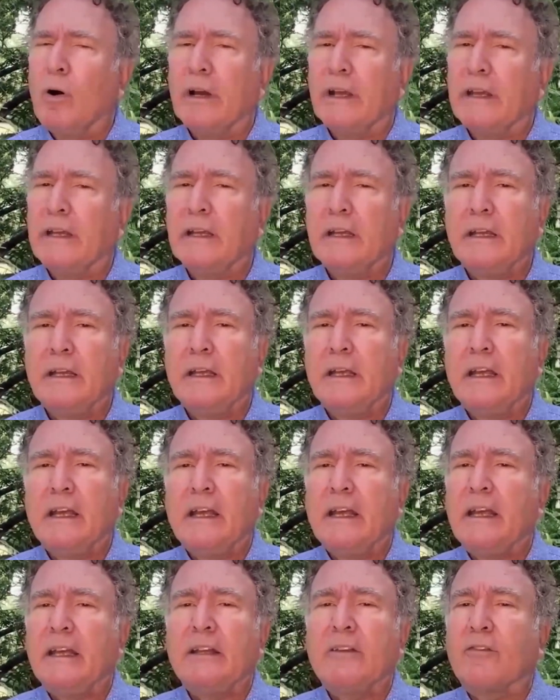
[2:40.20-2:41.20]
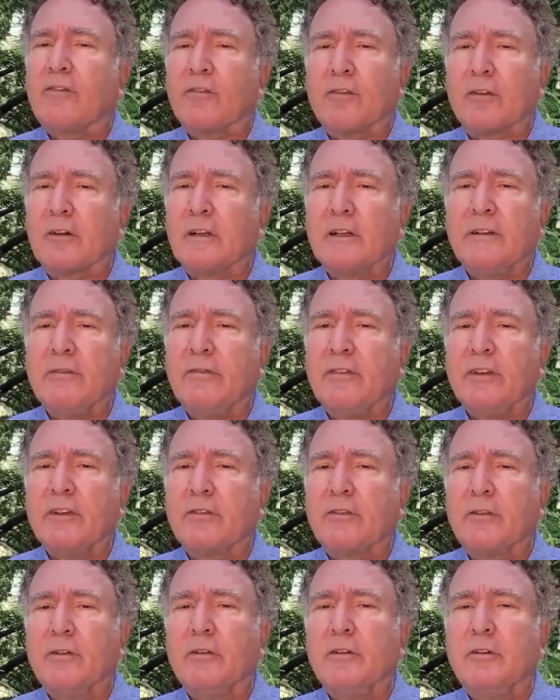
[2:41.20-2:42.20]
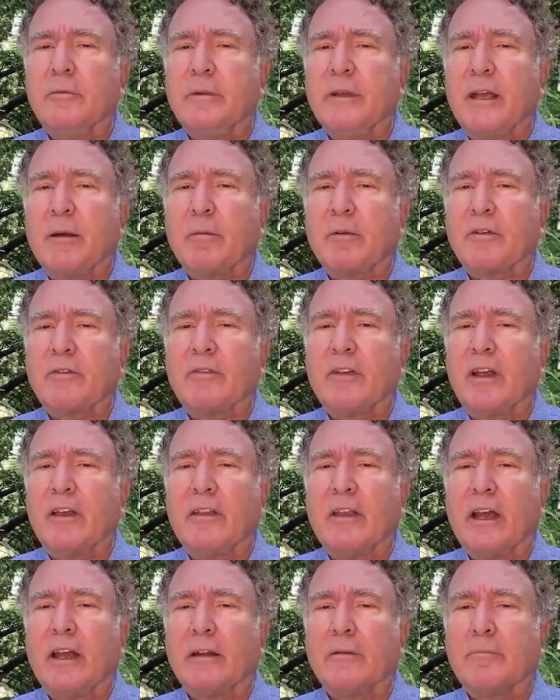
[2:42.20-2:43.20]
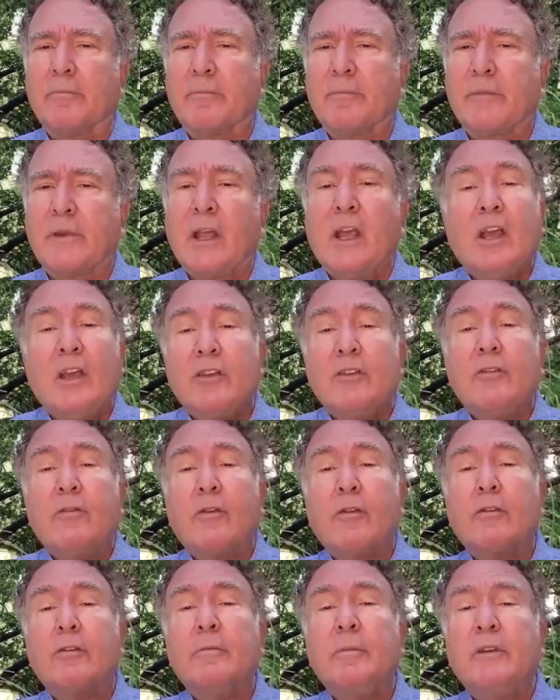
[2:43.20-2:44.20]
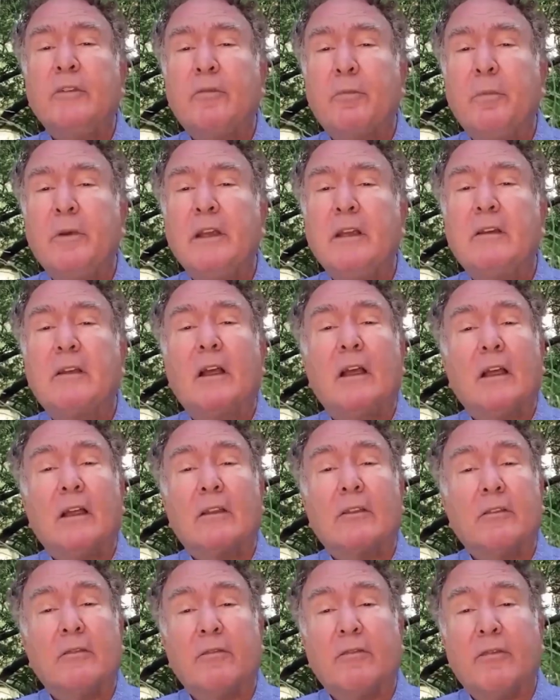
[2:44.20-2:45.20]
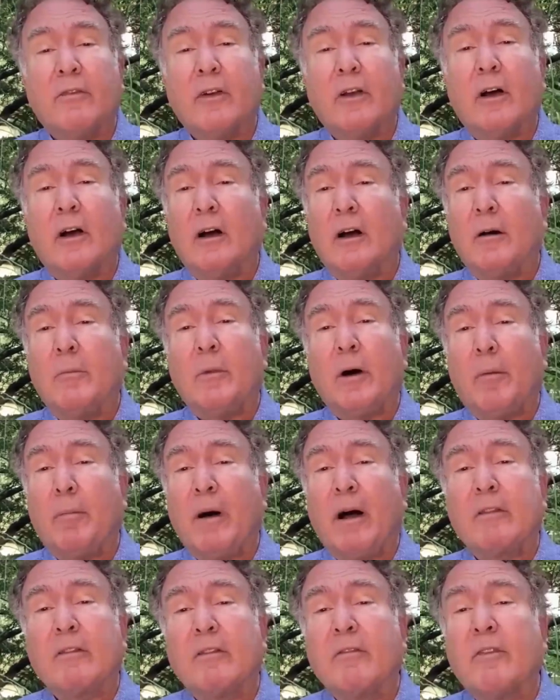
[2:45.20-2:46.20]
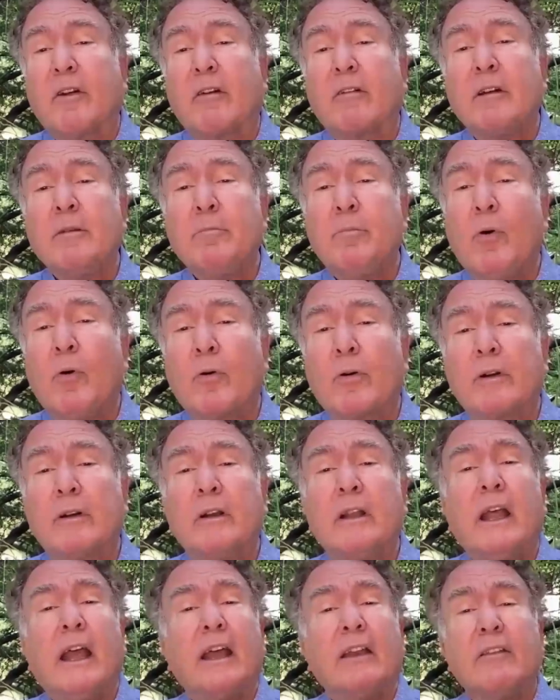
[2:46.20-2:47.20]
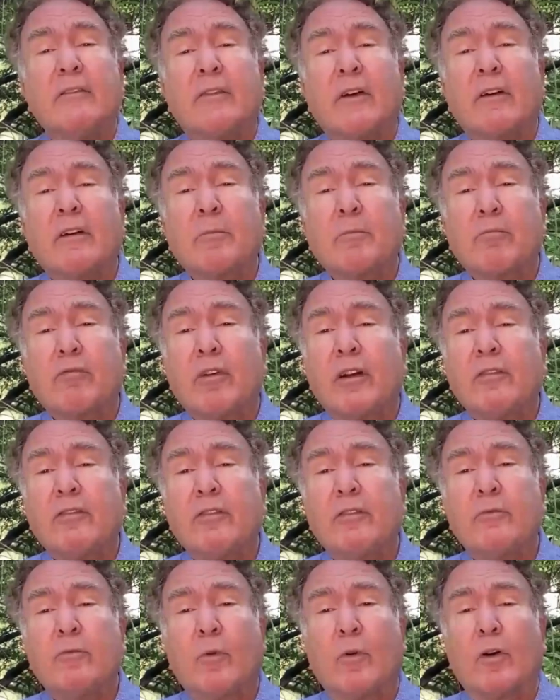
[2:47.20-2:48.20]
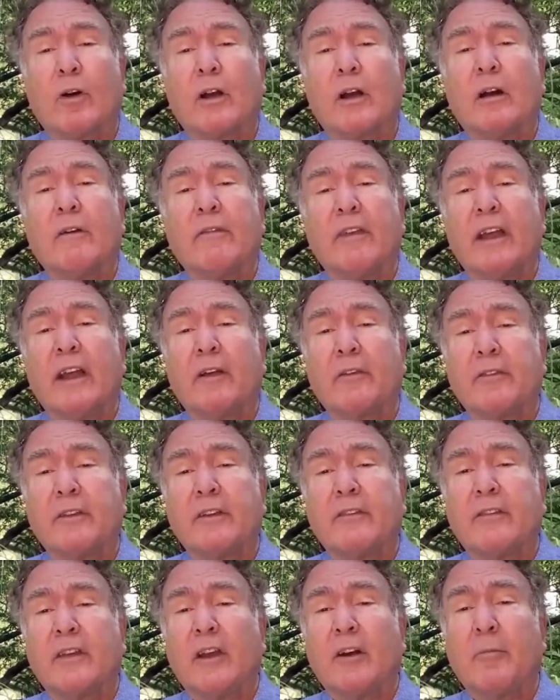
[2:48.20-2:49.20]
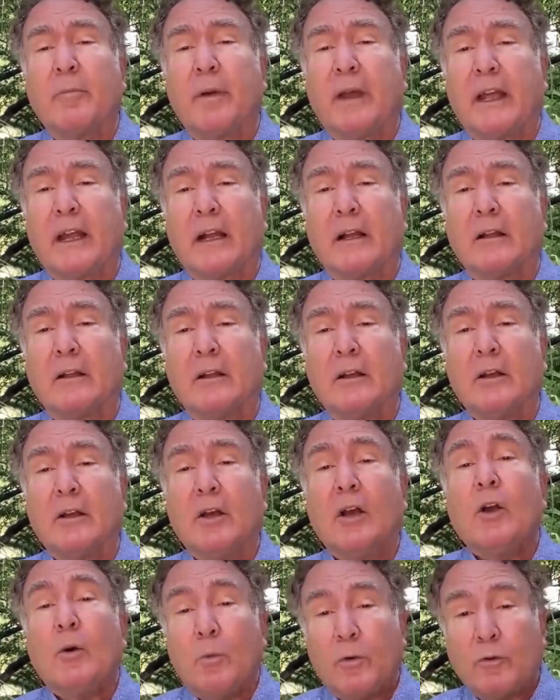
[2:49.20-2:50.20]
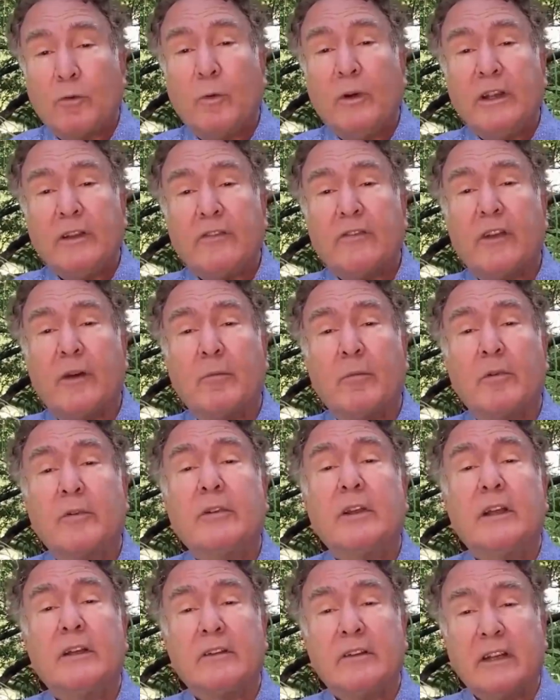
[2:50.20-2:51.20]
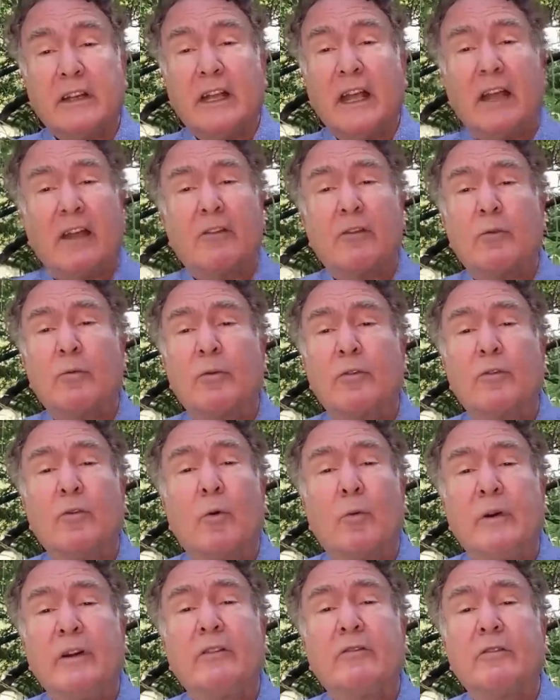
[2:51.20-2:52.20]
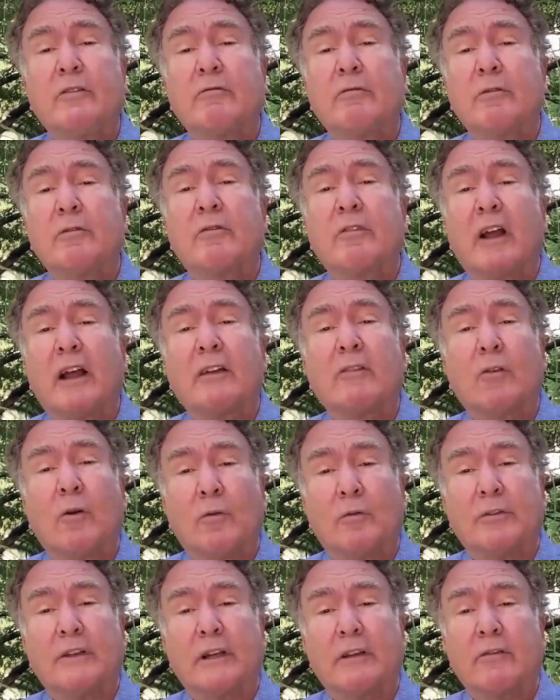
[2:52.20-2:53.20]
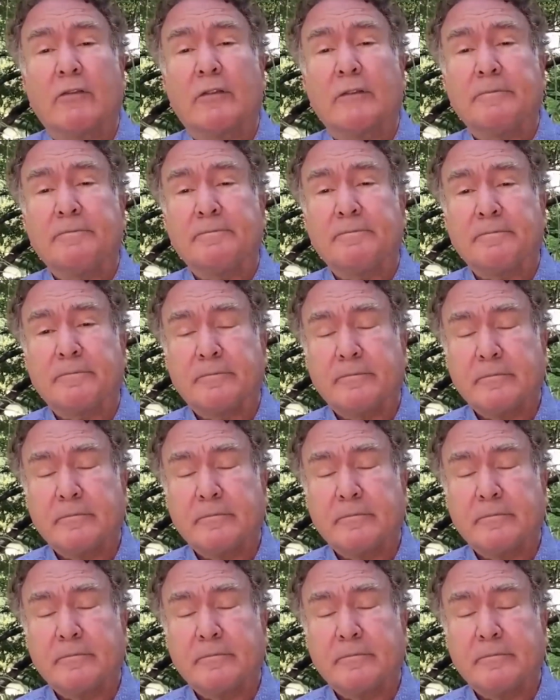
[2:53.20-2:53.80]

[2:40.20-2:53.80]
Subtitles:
Boy, it certainly feels good to be able to say that. You've heard me speak about the very important and the very impressive work of the Healthy Sail Panel, which we assembled together with Norwegian Cruise Lines Holdings.